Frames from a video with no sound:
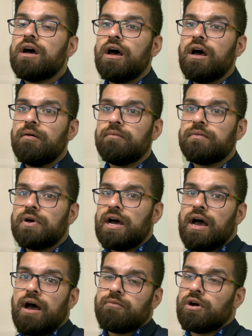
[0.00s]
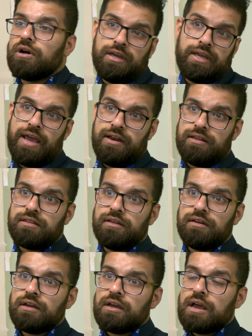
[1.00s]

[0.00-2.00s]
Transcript: I'm not gonna get anything.